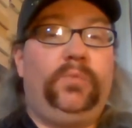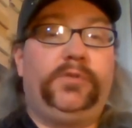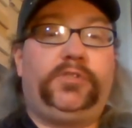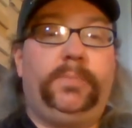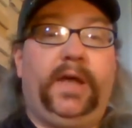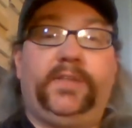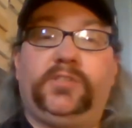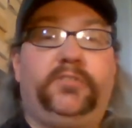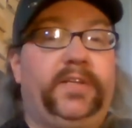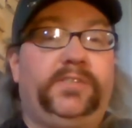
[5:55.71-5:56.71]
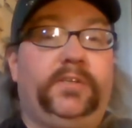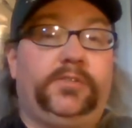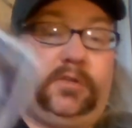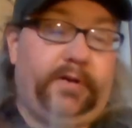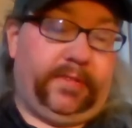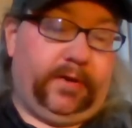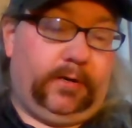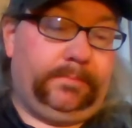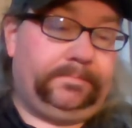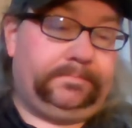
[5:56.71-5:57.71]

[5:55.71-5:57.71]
which is too bad. That's a great signature right there.